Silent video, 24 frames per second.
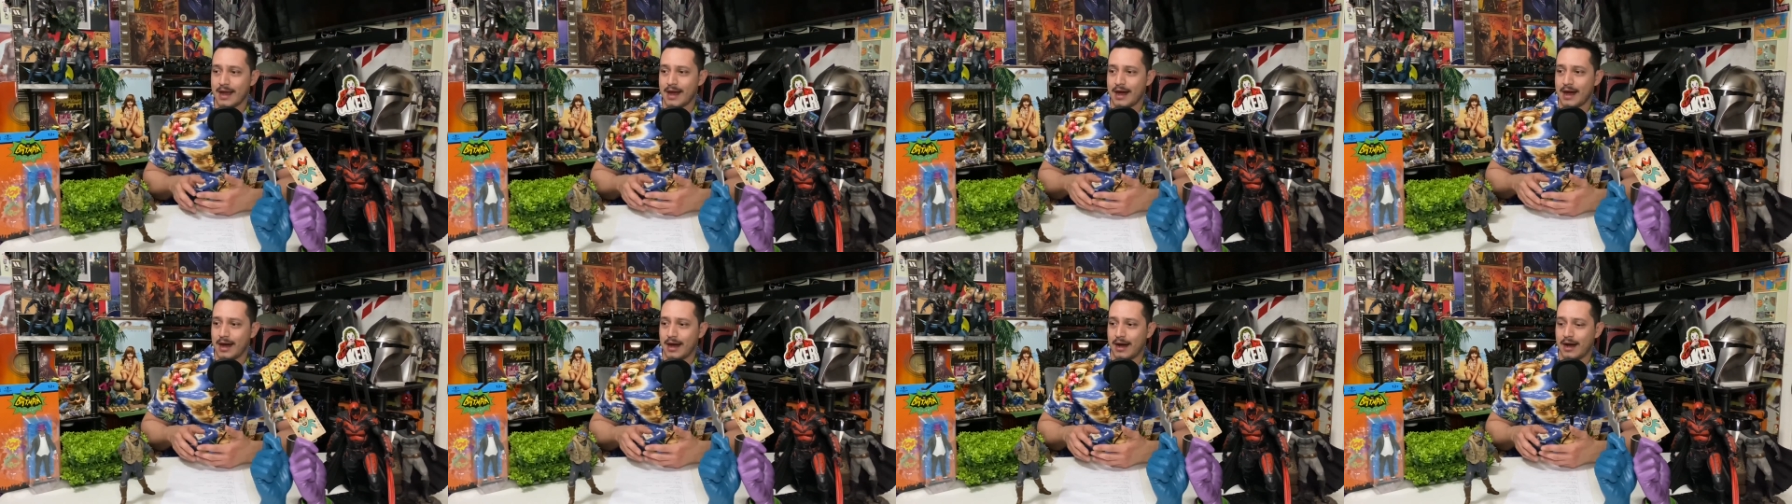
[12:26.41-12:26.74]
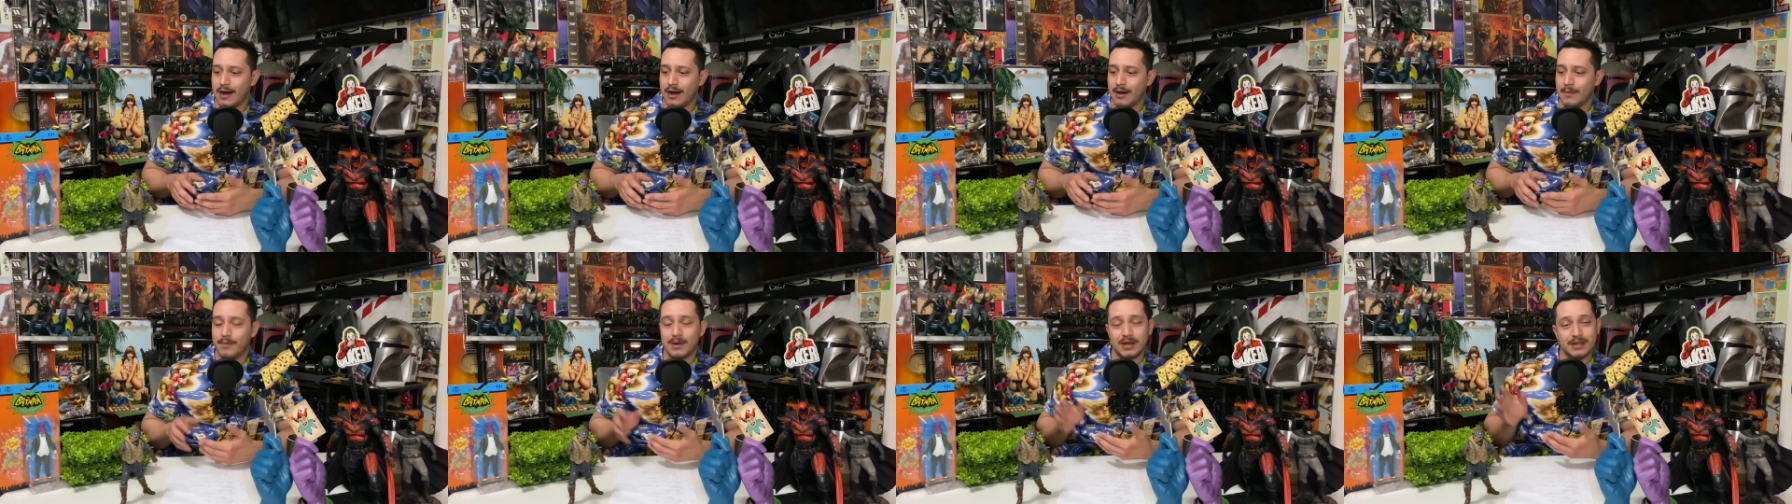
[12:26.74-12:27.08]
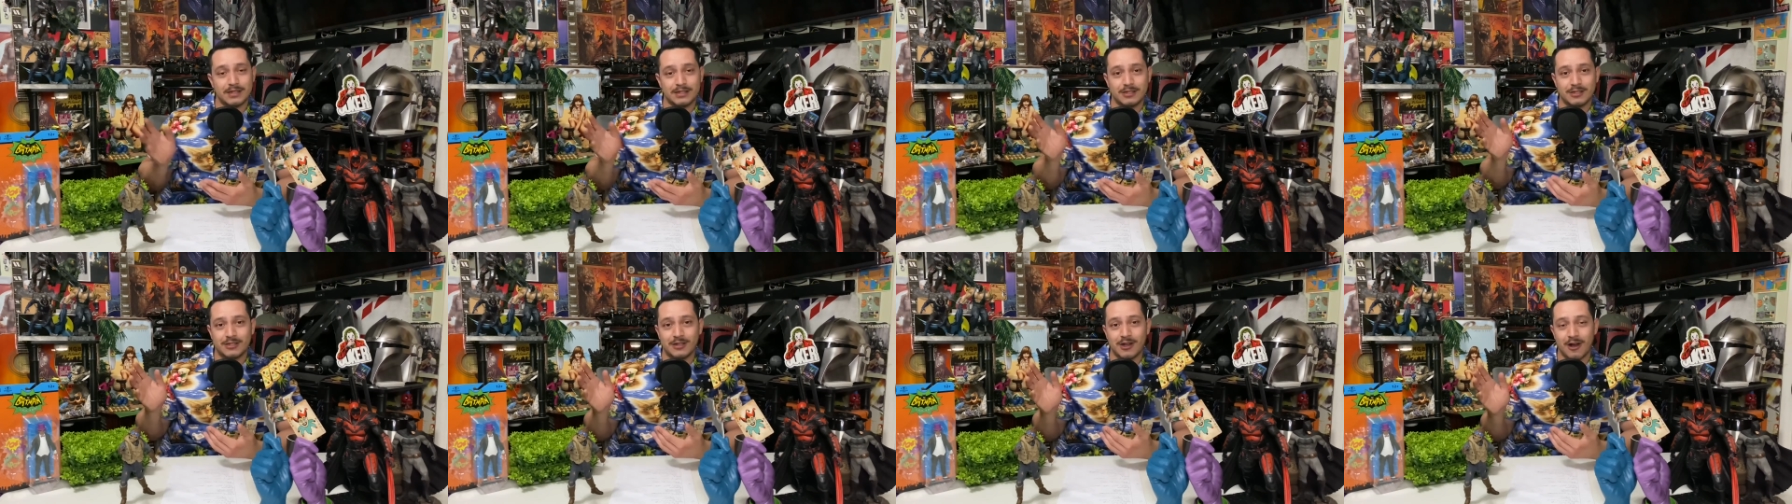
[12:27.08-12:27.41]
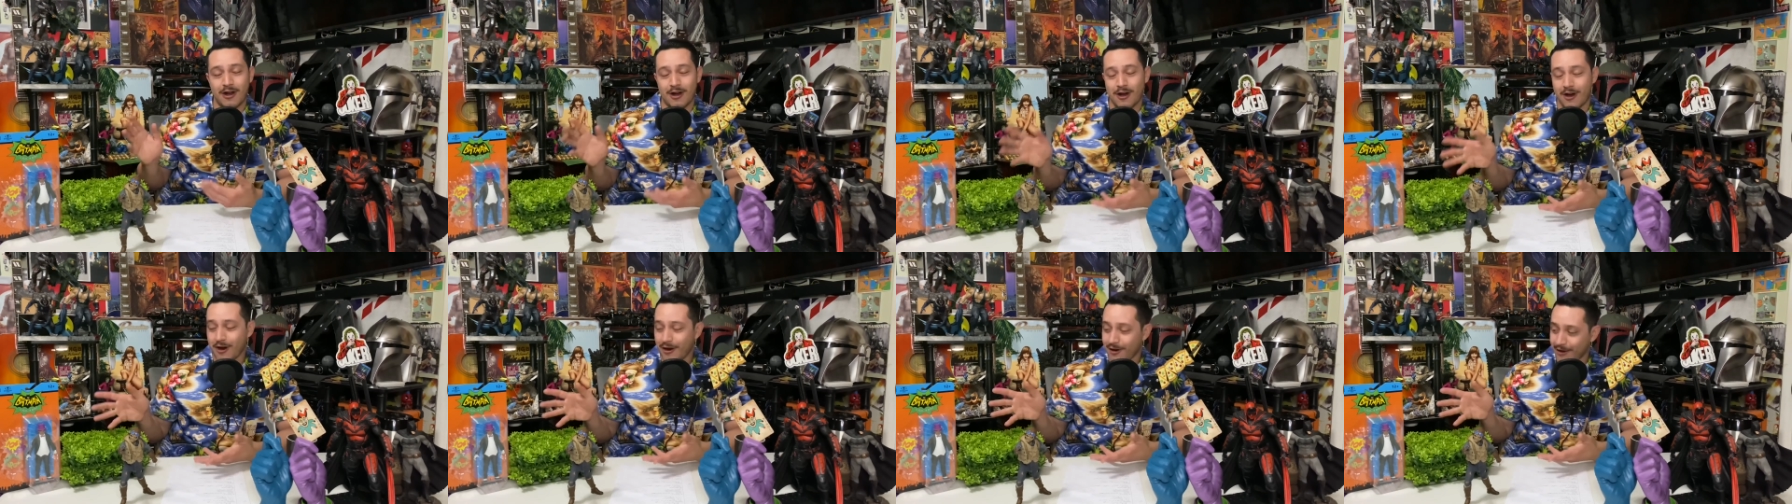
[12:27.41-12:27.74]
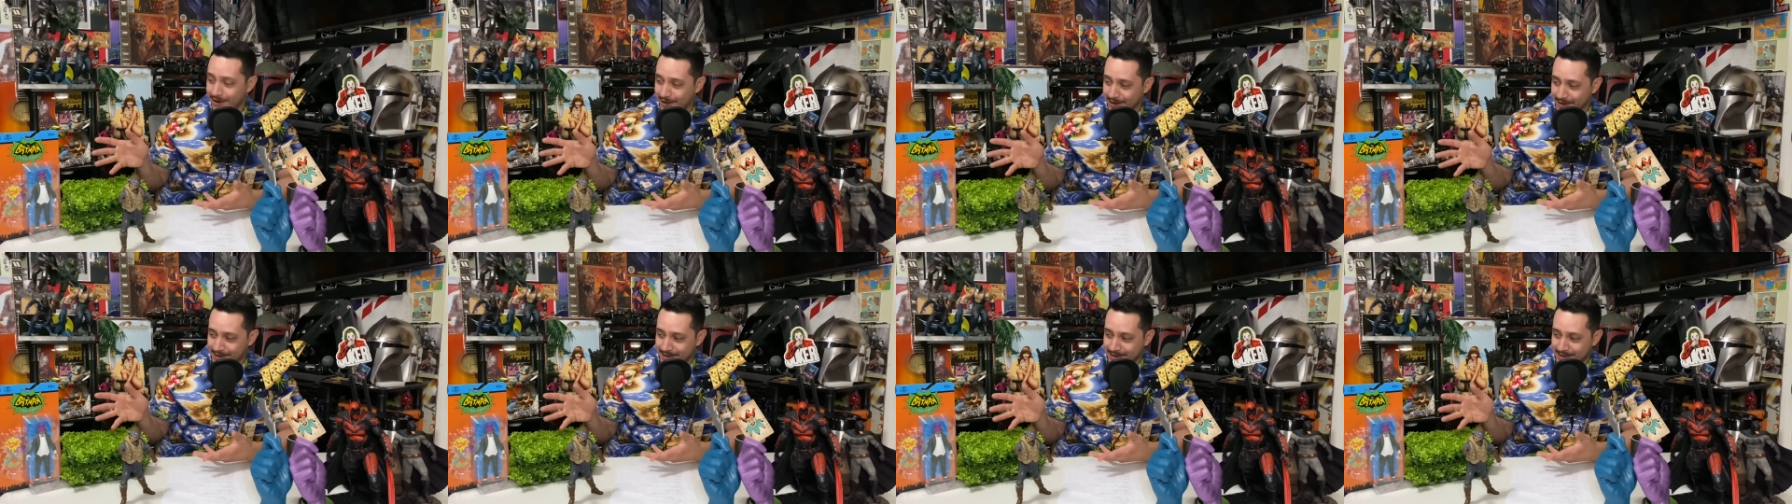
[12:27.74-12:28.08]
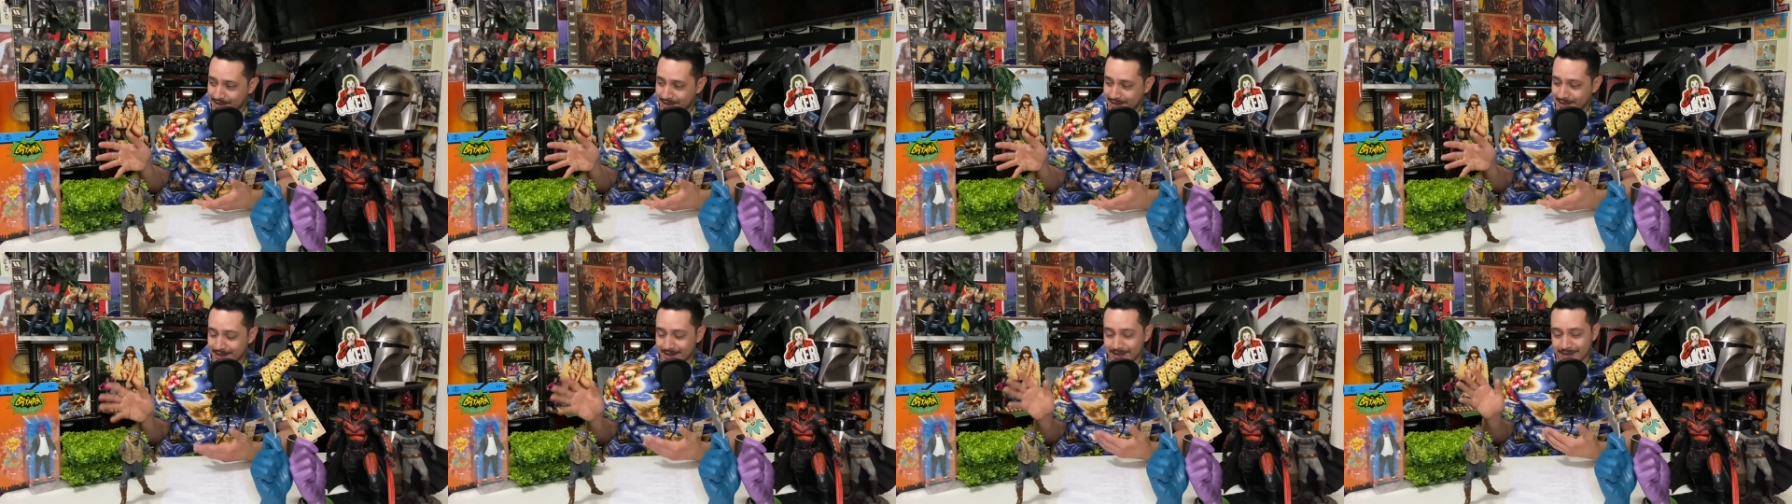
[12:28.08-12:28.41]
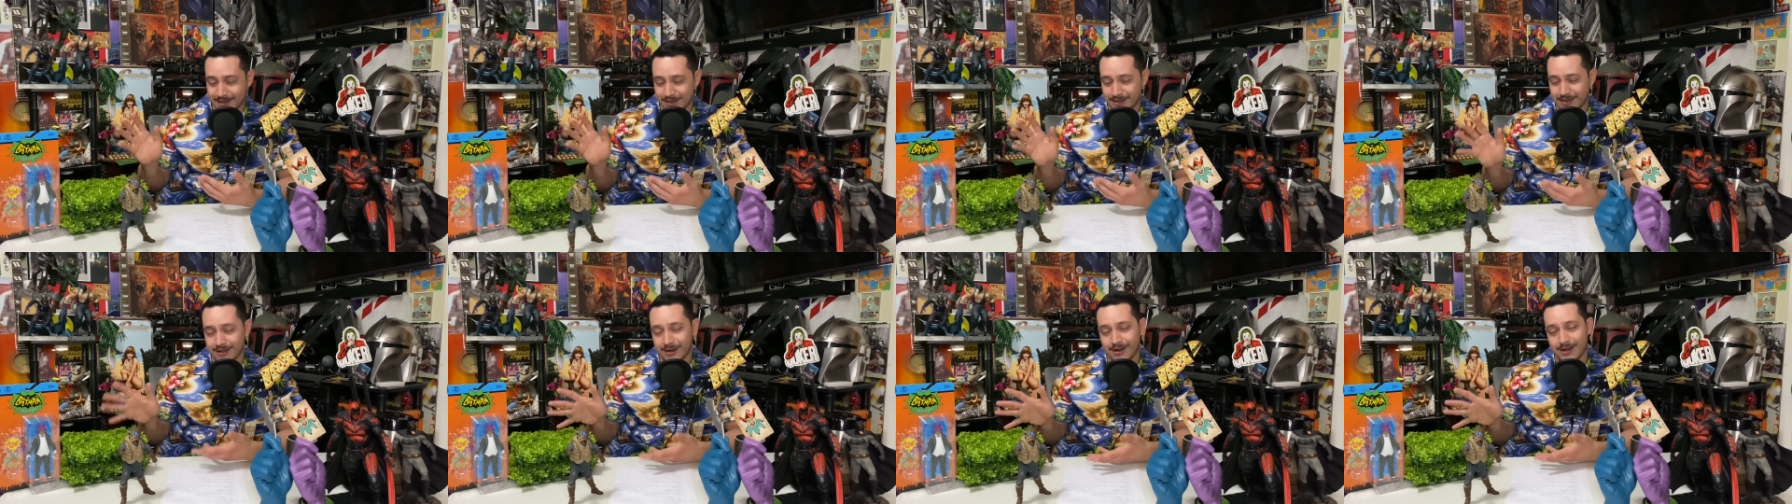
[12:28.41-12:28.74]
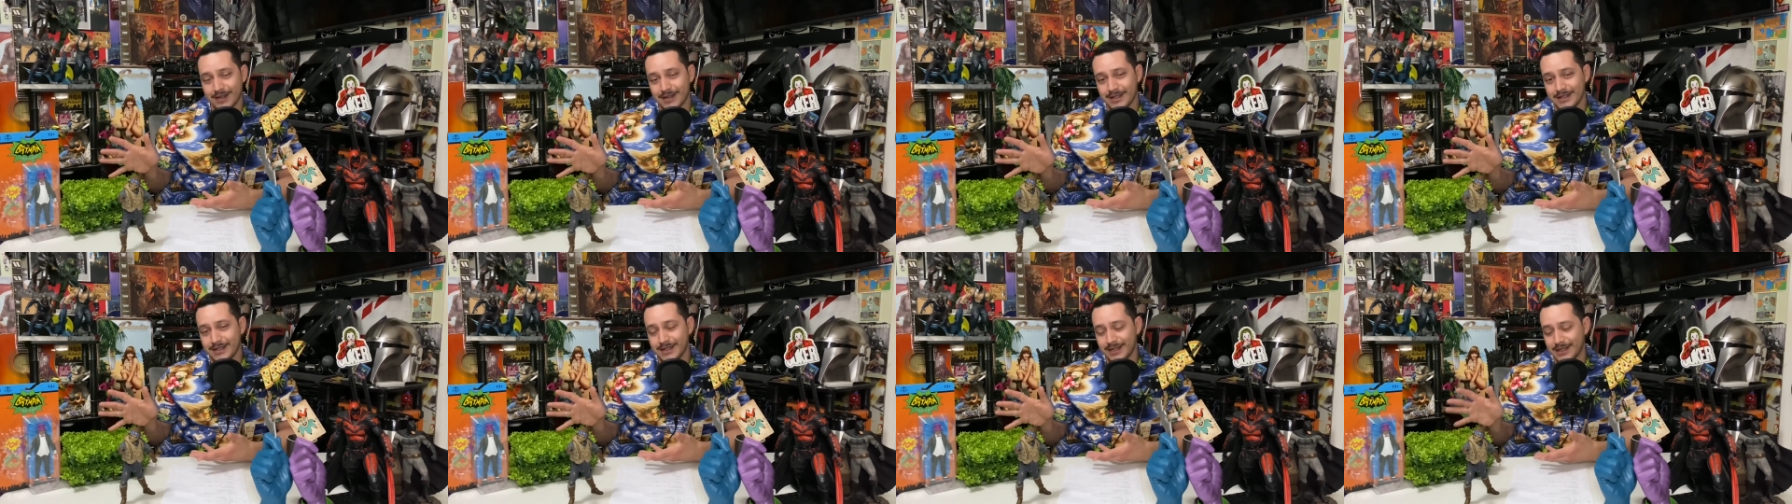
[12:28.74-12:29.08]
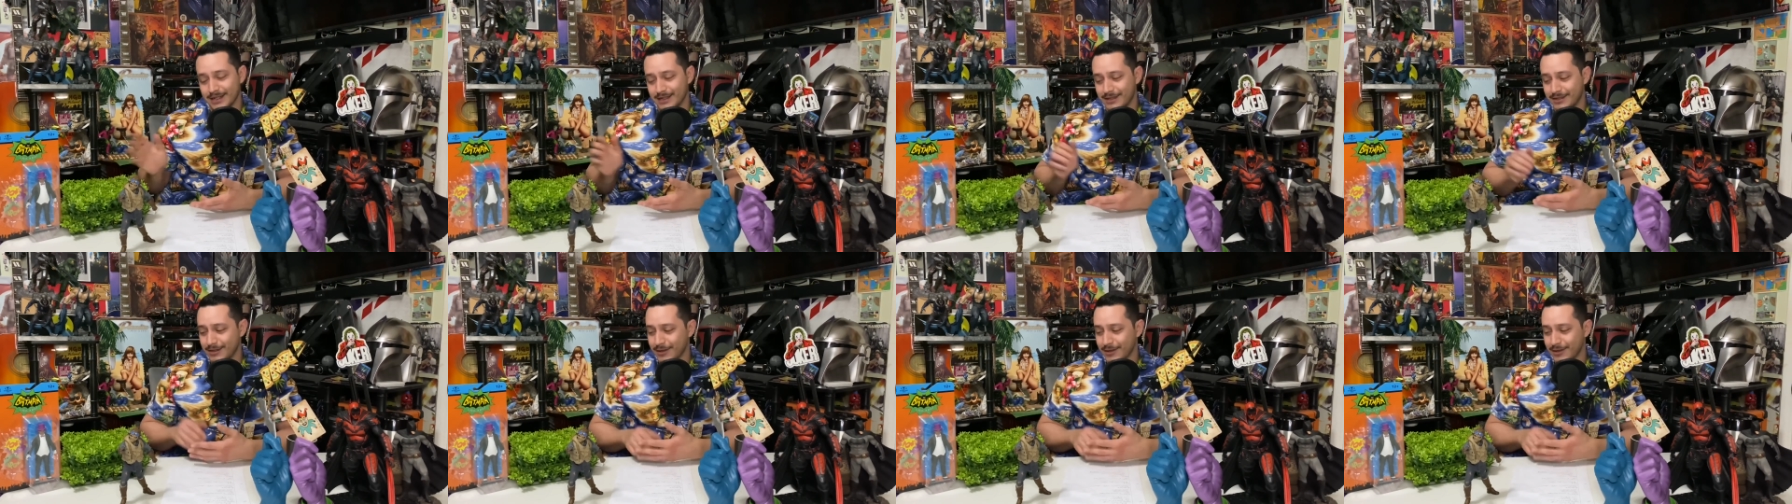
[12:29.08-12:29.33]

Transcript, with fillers: uh, but Target Target did.